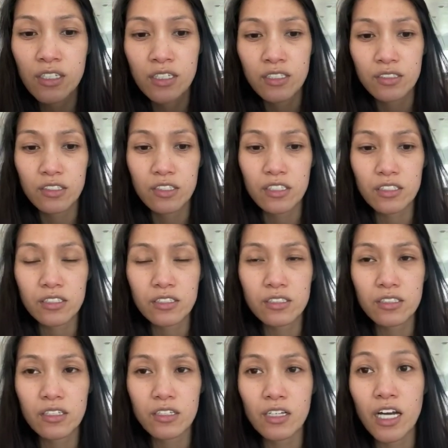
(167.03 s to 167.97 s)

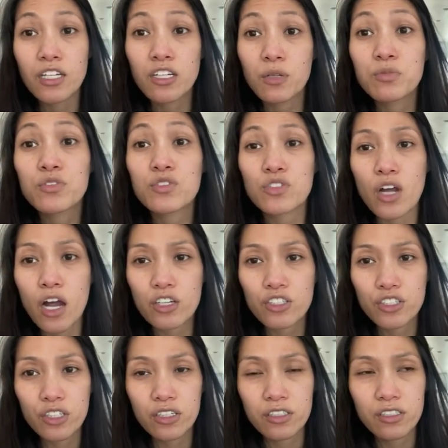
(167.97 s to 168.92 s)
there's an
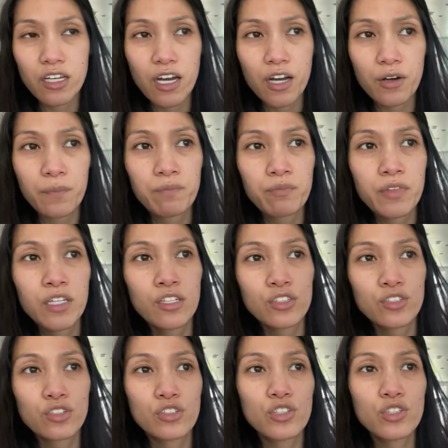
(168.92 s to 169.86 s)
obstruction now.
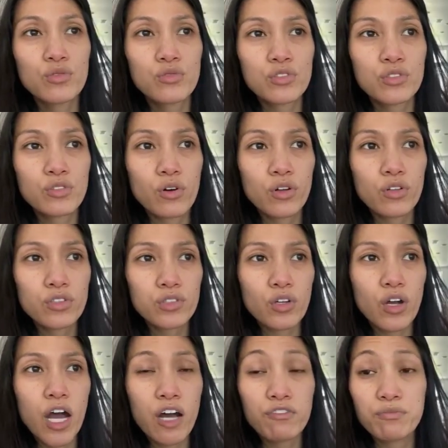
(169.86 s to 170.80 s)
So you would also
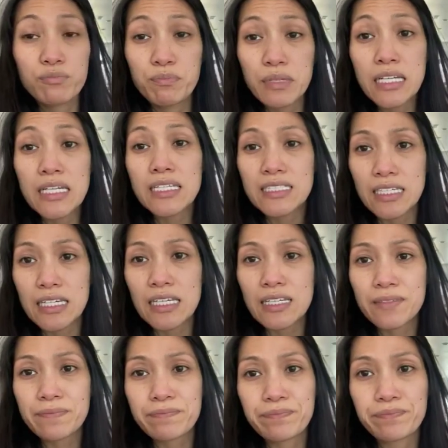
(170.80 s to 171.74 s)
have
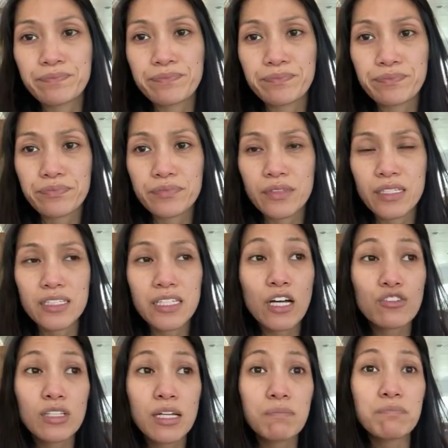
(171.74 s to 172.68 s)
bleeding.
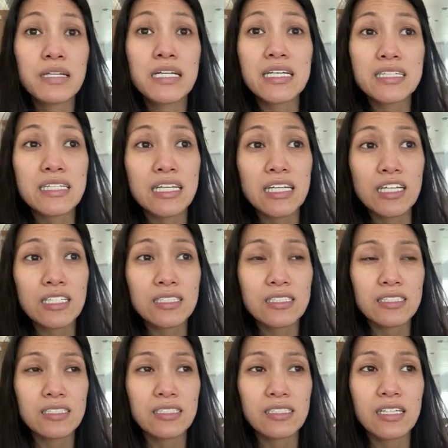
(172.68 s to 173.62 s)
Now the
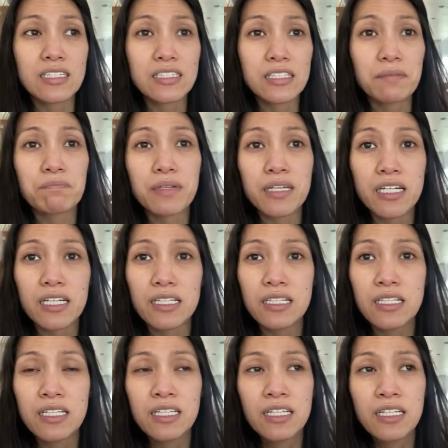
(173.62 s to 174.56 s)
bleeding, the
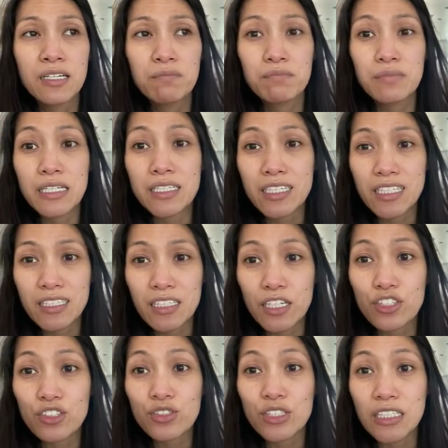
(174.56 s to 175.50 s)
typical bleeding
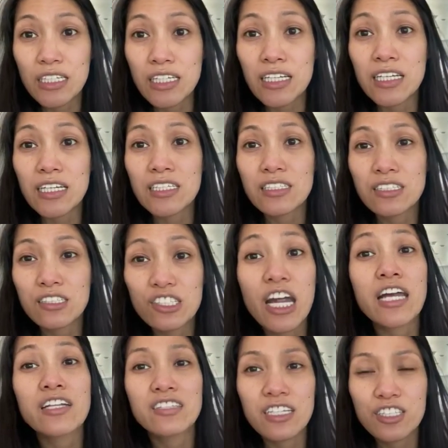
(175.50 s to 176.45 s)
that you see is
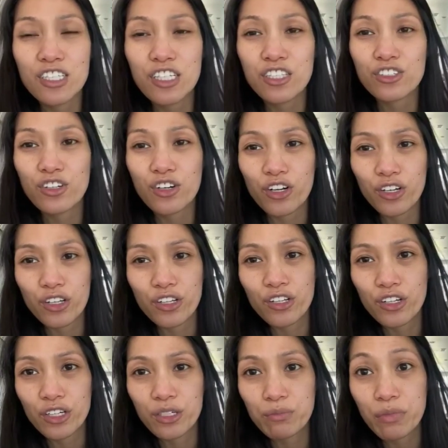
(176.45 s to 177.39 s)
reddish in
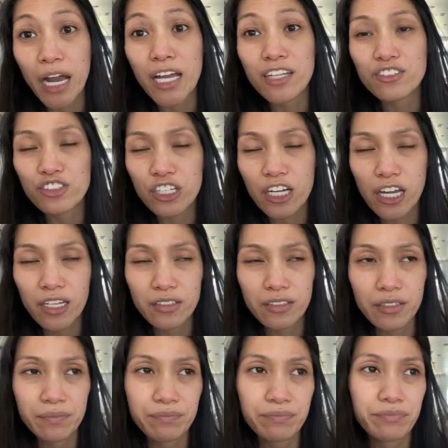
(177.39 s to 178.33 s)
color, bright
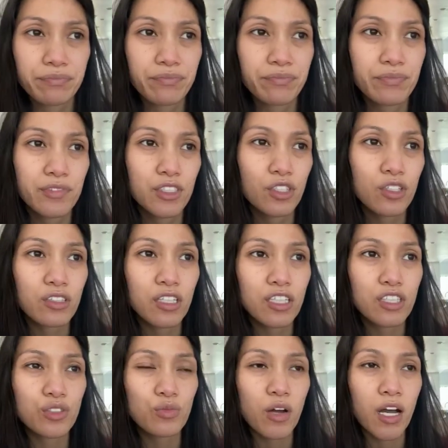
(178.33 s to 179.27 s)
red. So
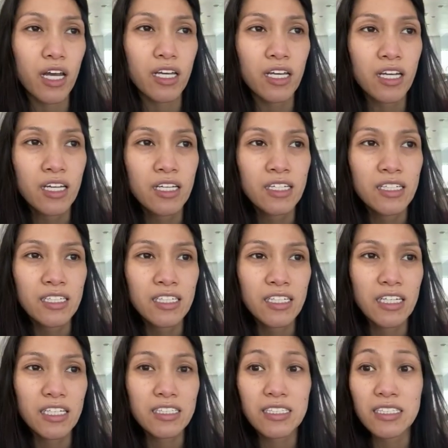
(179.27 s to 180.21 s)
that's why
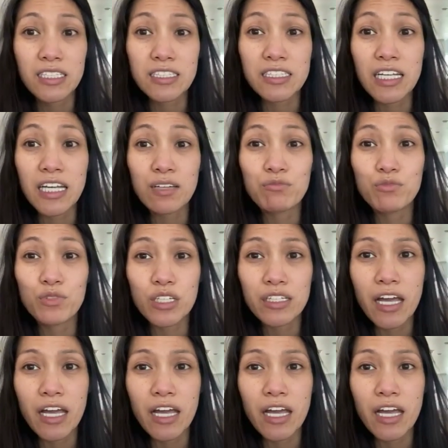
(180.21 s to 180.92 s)
it's the same with